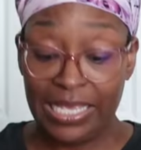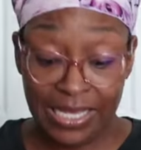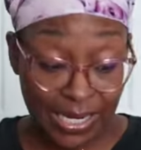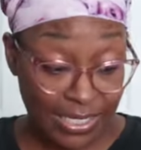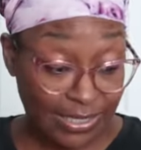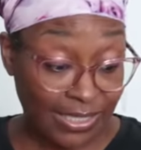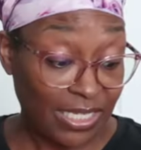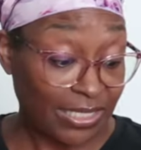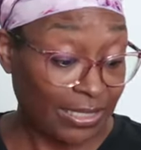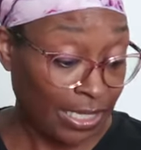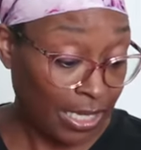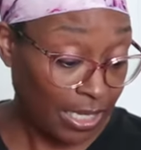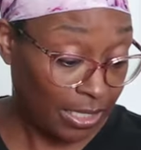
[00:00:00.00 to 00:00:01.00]
it is a
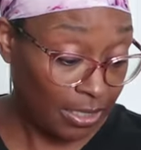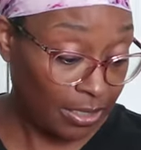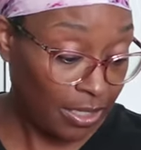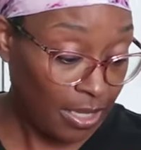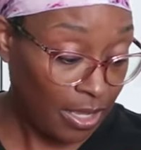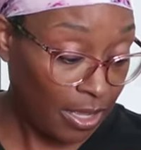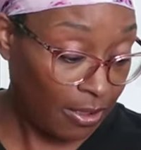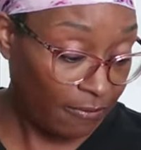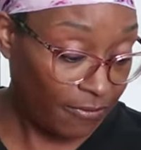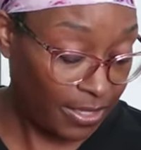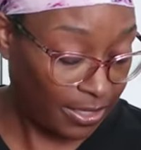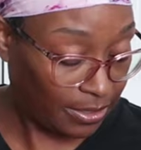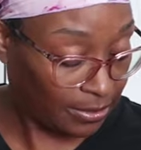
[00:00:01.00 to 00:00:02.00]
ton
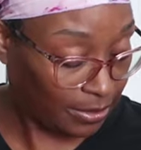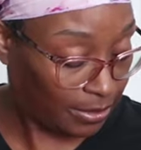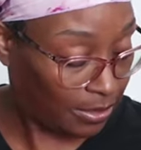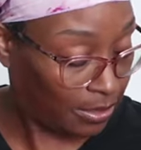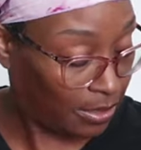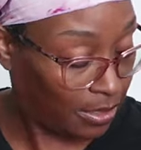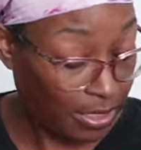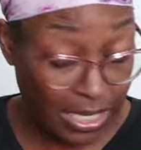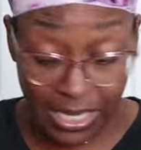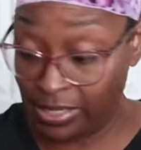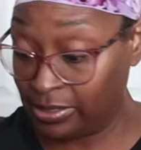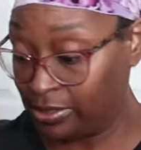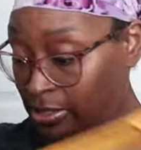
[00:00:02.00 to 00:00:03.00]
of this.
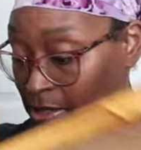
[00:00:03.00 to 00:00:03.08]
It is